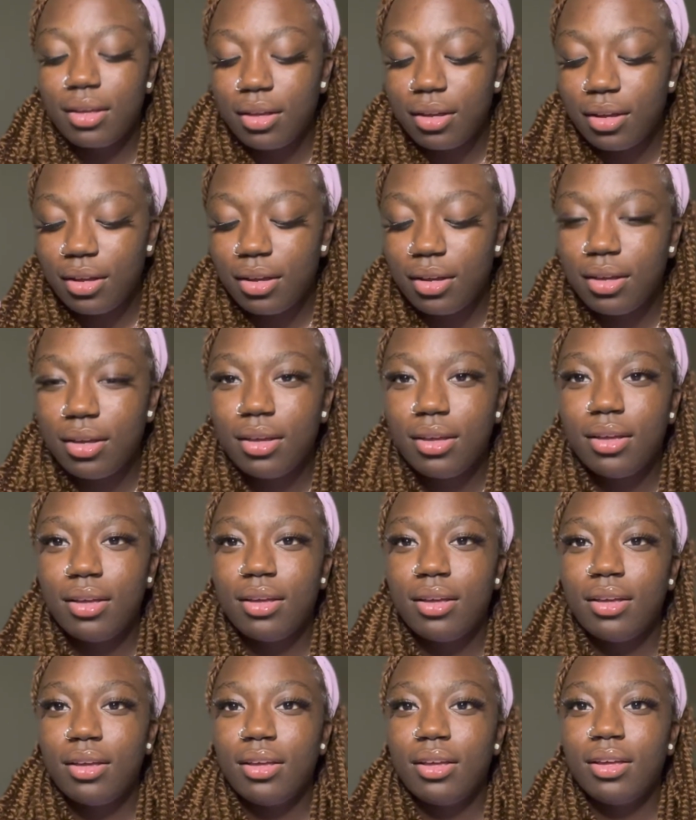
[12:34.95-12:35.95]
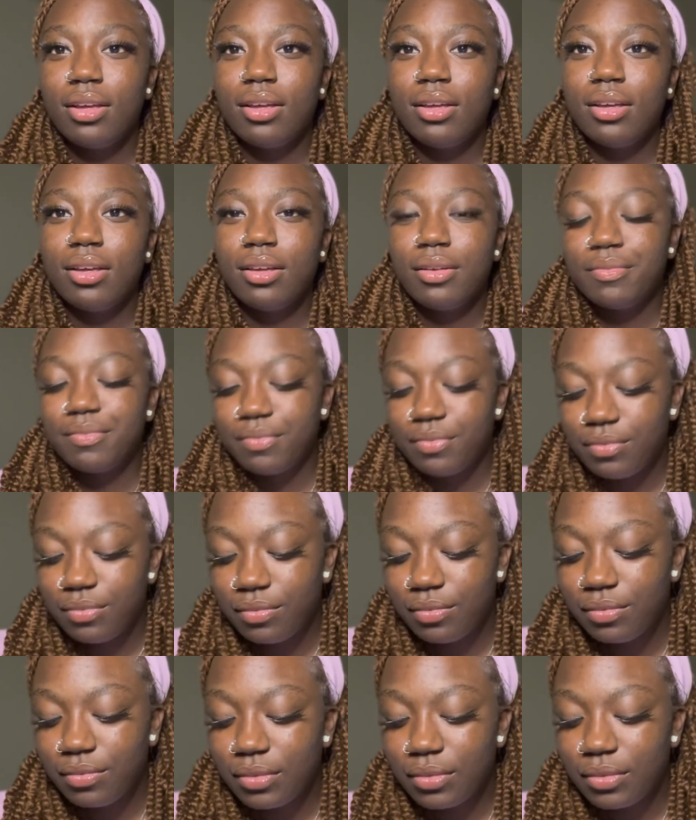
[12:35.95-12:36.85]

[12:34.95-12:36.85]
(no one is talking)